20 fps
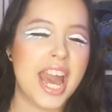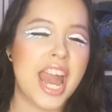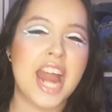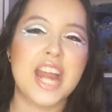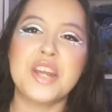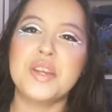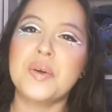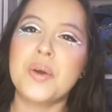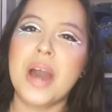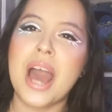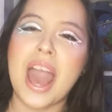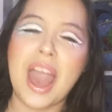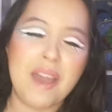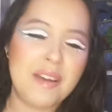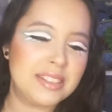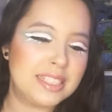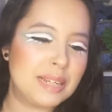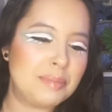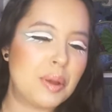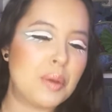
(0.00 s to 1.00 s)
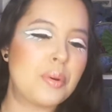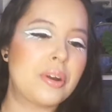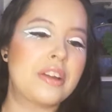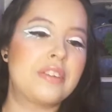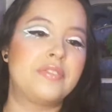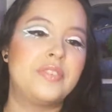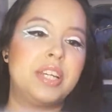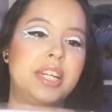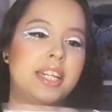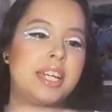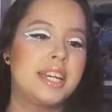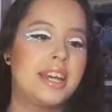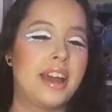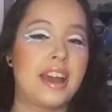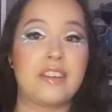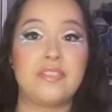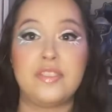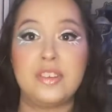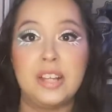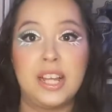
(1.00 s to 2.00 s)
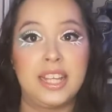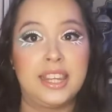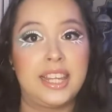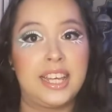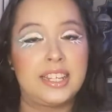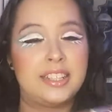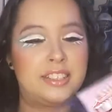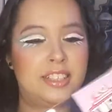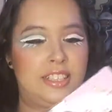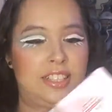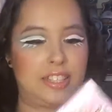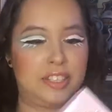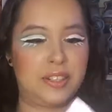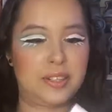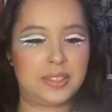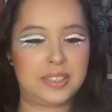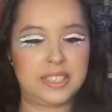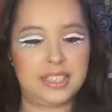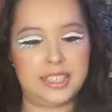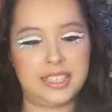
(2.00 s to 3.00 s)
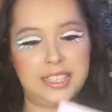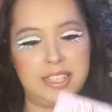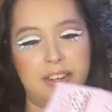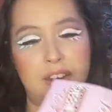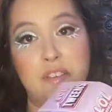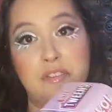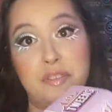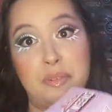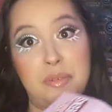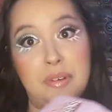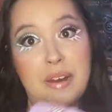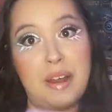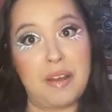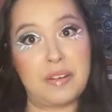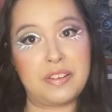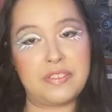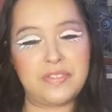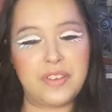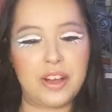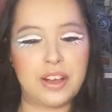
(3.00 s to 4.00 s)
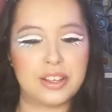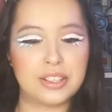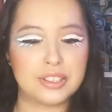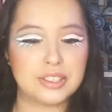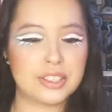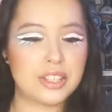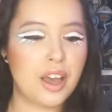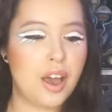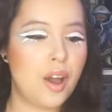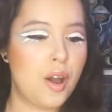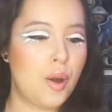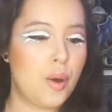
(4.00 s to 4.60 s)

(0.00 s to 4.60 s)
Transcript: I know every time I wear a v-neck, I feel like that, you know, scene from Gravity Falls